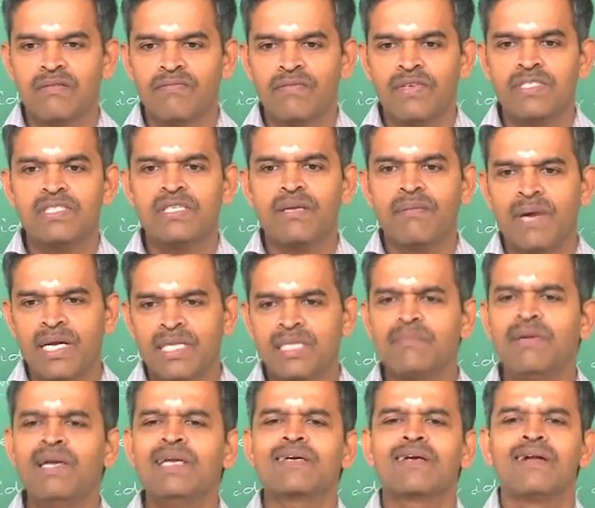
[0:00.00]
which is a
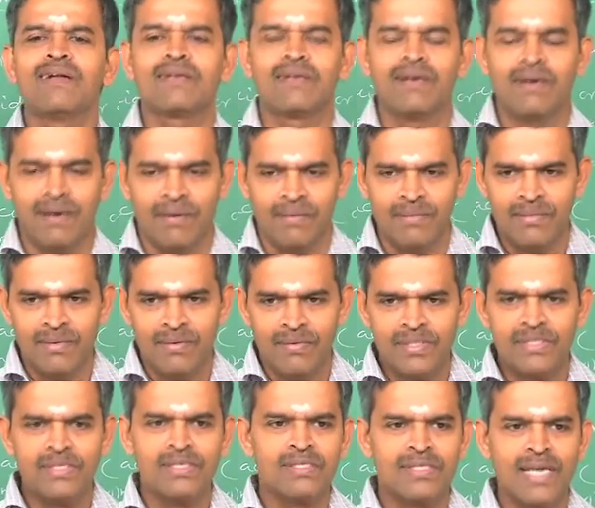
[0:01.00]
mathematical term
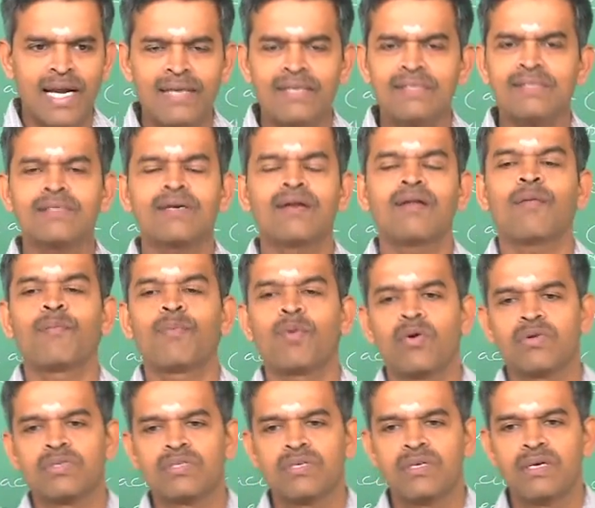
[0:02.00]
which is a statistical
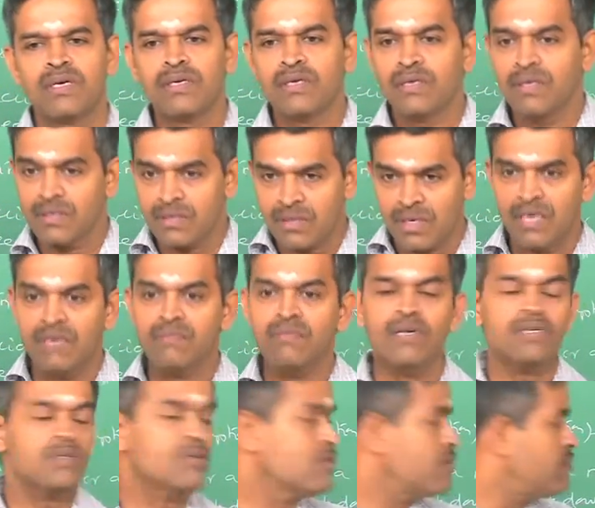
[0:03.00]
approach is
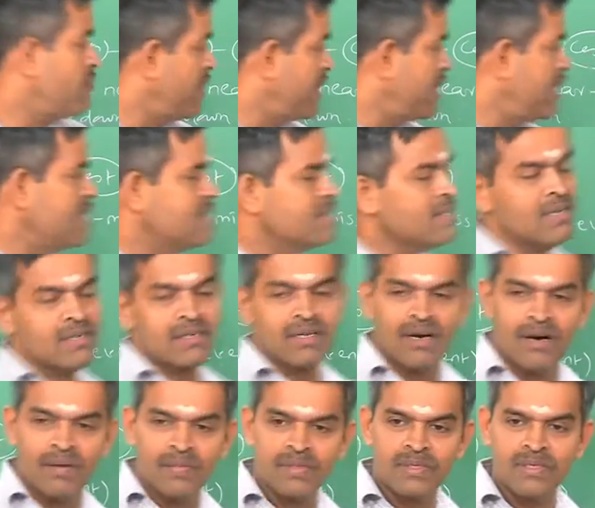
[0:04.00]
converted to financial
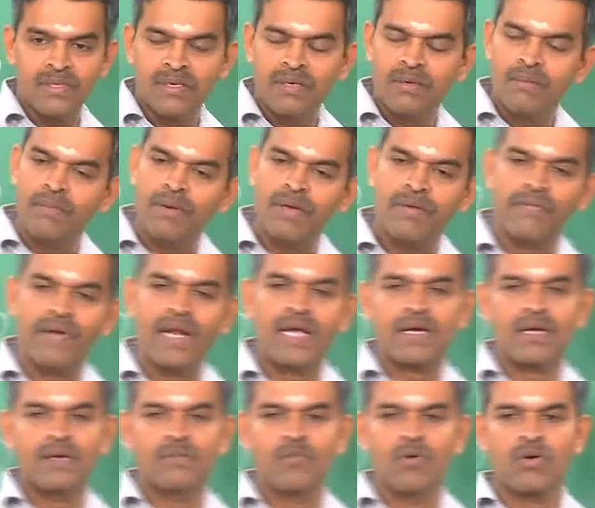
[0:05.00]
terms by
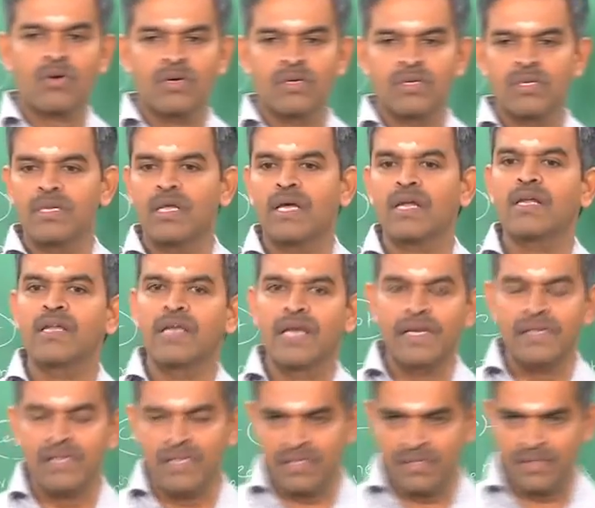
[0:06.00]
Frank and Morgan in the early
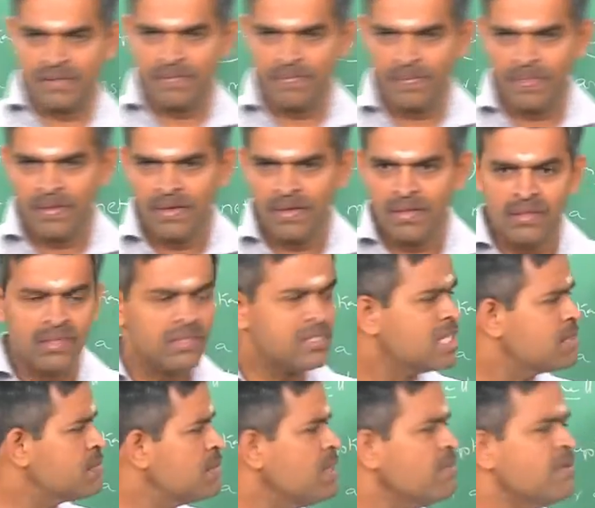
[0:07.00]
80s. This
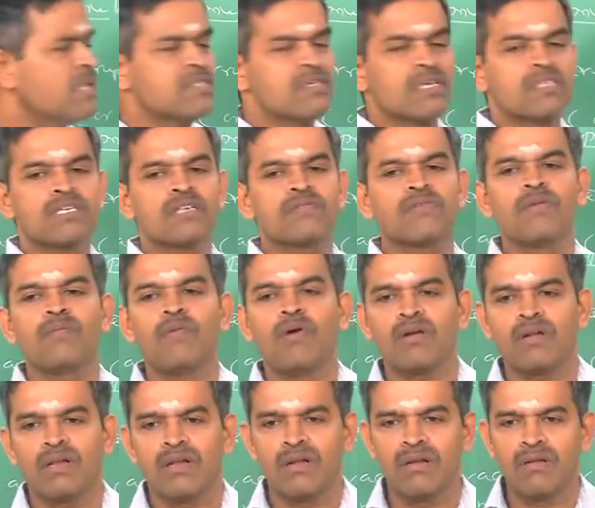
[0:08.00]
has been a very successful
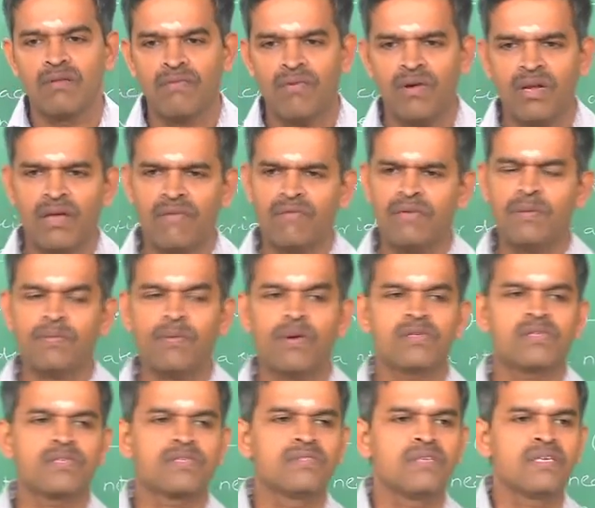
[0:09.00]
model for every
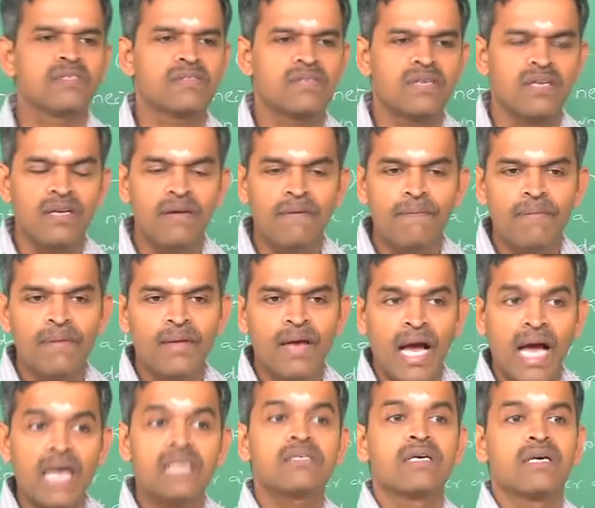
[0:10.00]
process industry
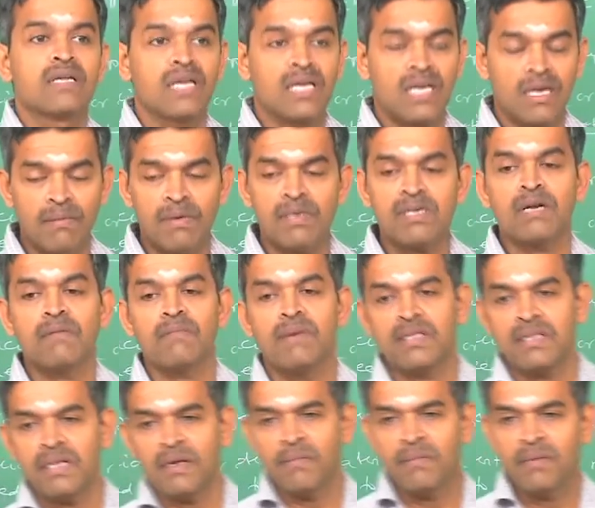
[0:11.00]
as recommended
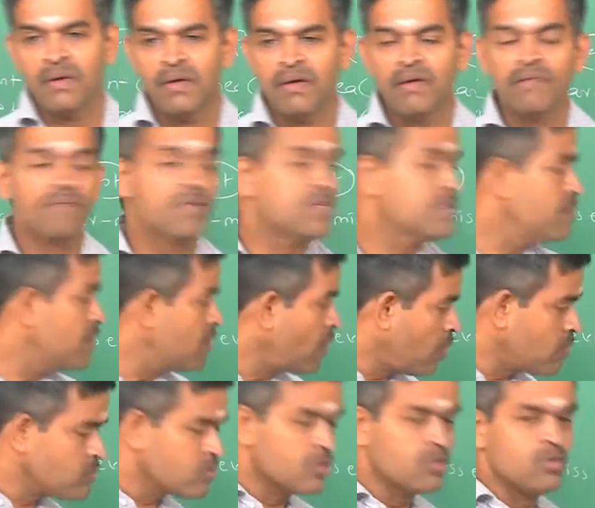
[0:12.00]
by them which we will
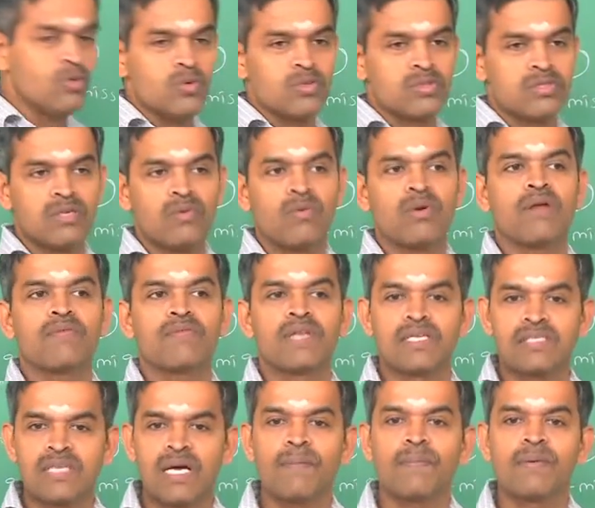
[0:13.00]
also use in one of the
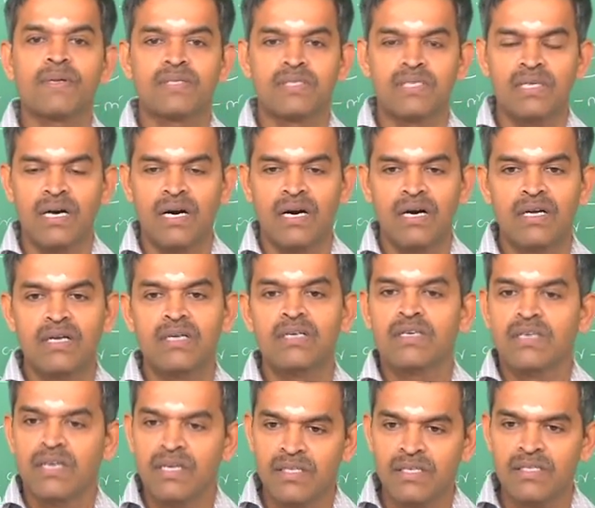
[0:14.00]
examples here
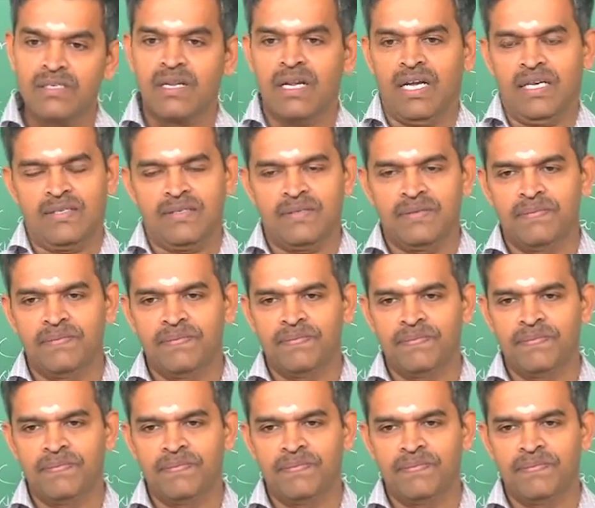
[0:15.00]
in this class.